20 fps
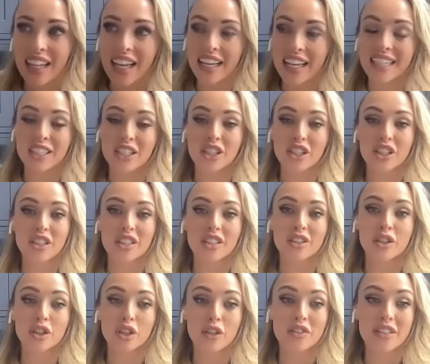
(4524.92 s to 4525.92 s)
like he just
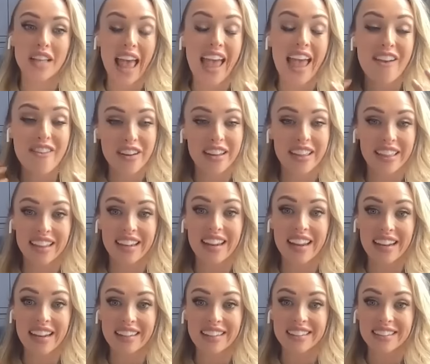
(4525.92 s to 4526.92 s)
shoves everything
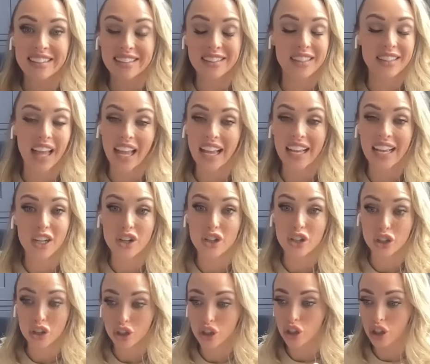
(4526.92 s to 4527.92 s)
in, like
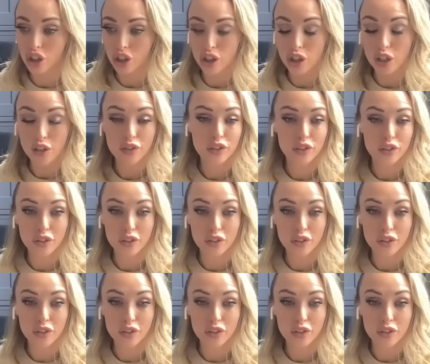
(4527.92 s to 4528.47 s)
just loves